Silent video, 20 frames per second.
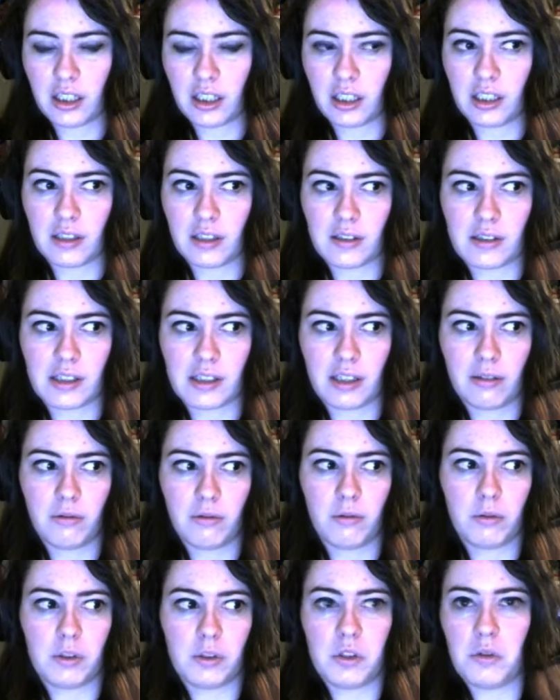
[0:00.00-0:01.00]
And I was like,
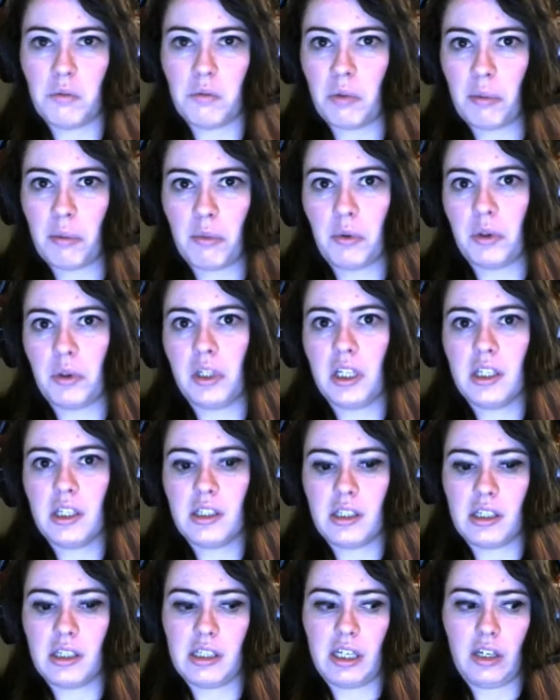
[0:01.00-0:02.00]
well, do you remember what it is?
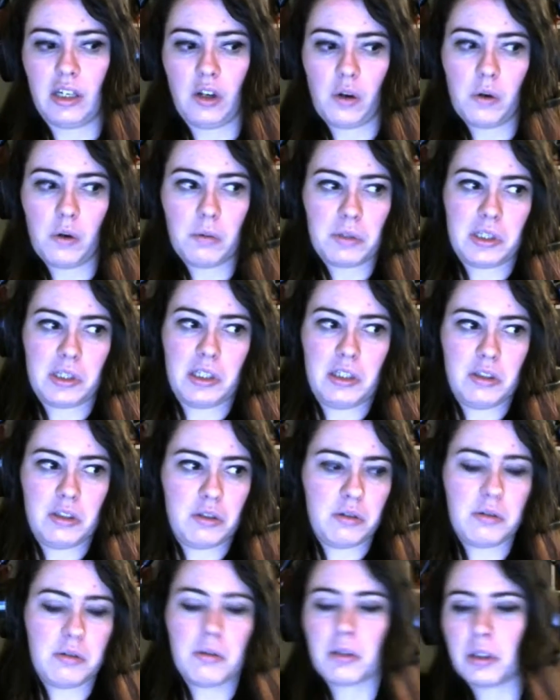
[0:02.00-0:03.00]
He's like, no, it was in the
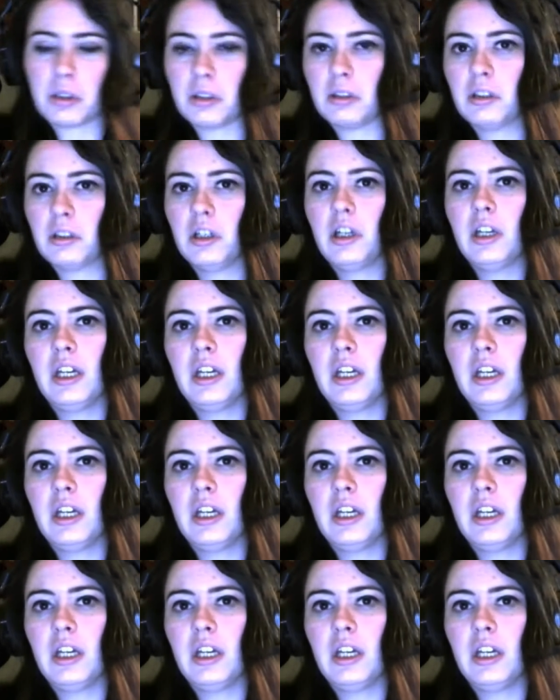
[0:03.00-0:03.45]
tutorial.